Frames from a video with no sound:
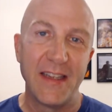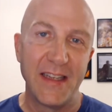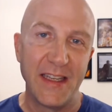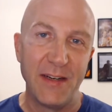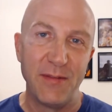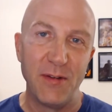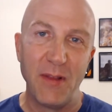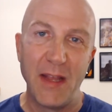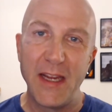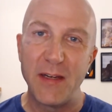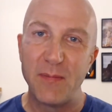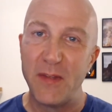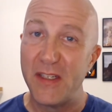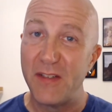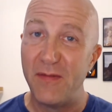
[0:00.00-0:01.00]
And if you
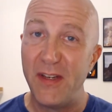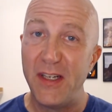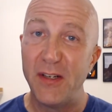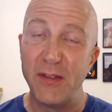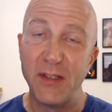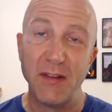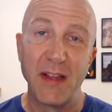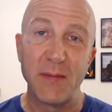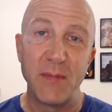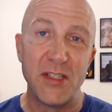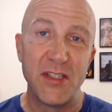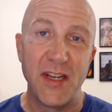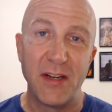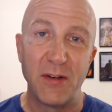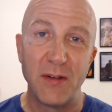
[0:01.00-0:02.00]
like this video and you like my
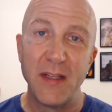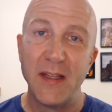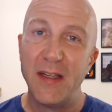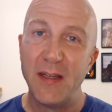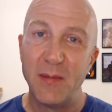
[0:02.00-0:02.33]
channel,